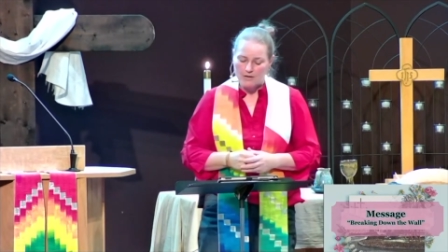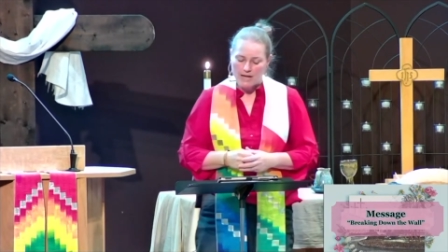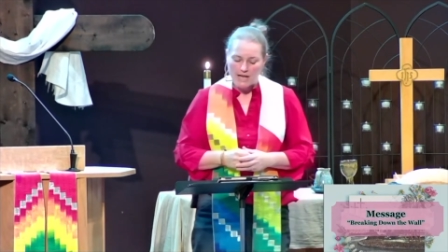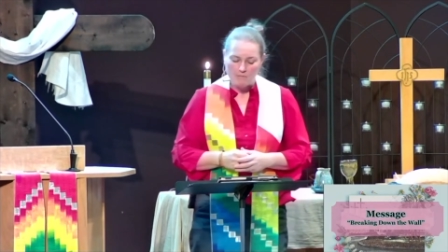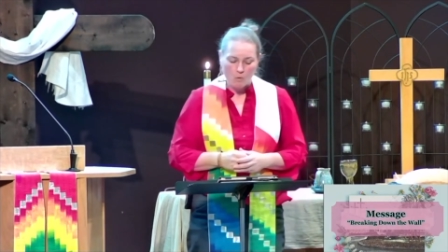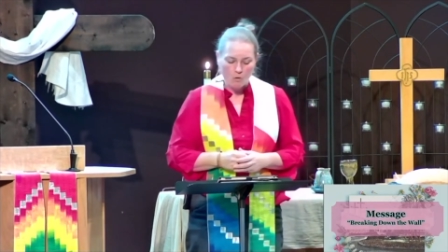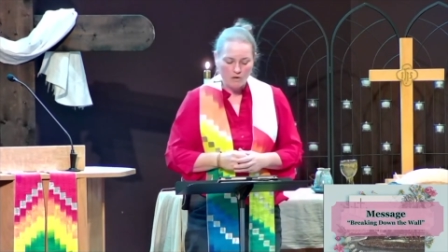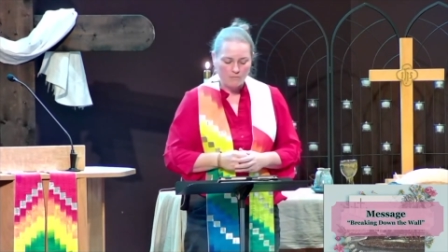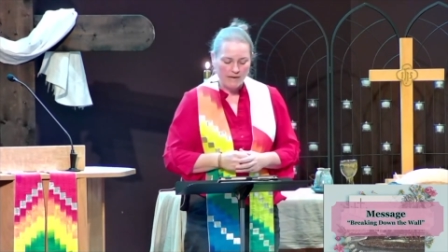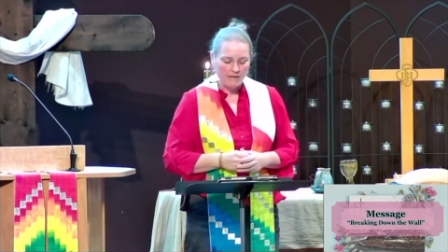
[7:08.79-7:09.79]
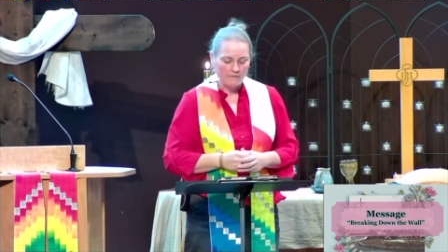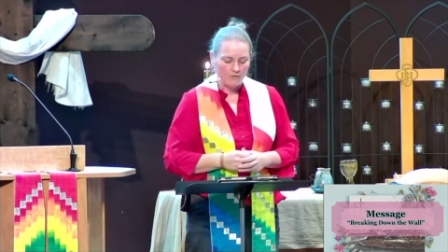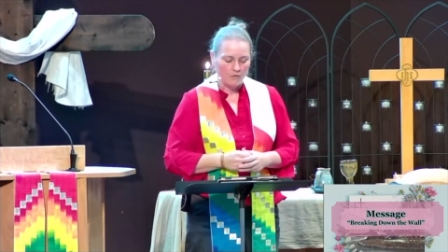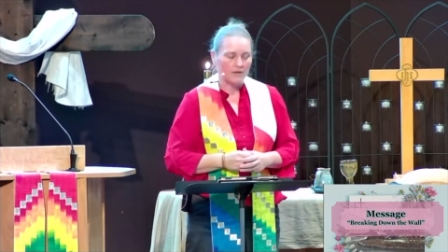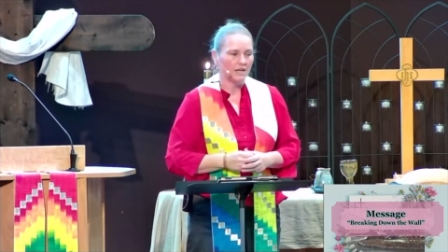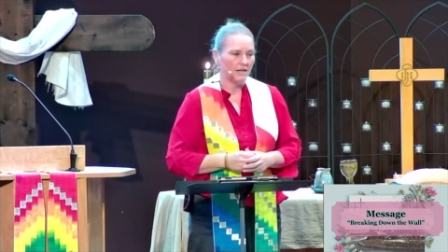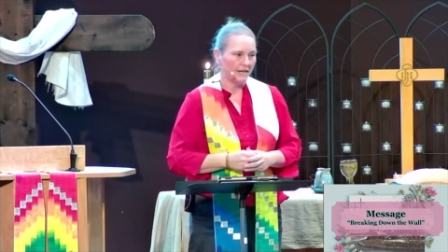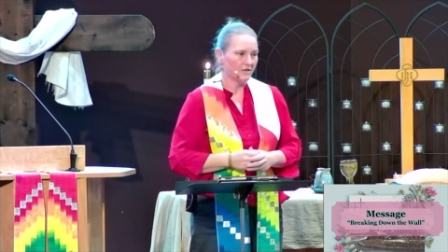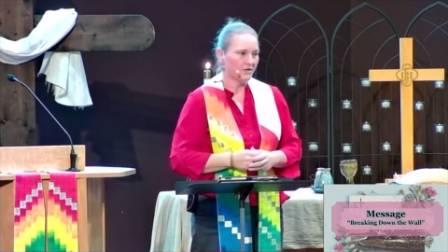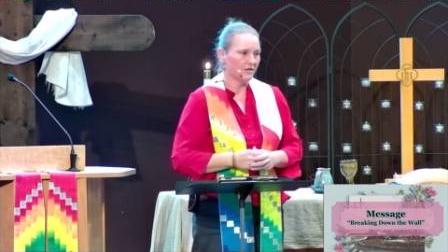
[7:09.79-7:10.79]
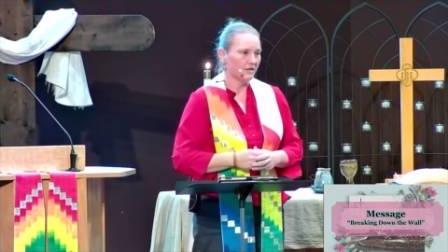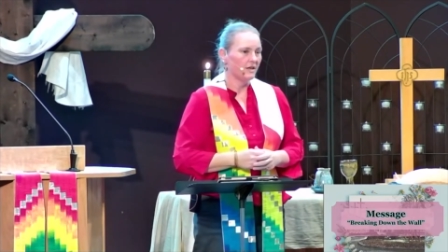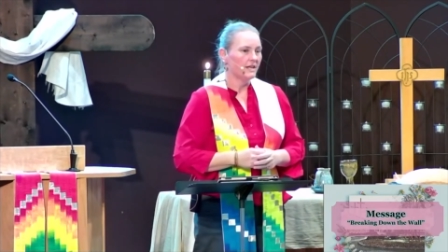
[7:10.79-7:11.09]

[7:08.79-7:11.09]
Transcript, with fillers: and more meaningful connection